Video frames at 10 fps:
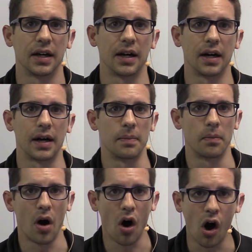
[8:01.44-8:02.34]

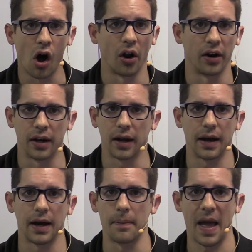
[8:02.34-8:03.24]
on
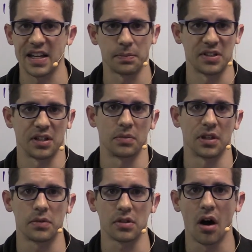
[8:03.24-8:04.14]
asthma
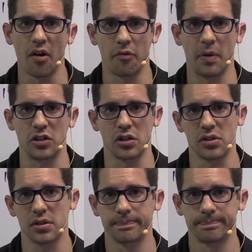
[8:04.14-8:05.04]
symptoms of patients?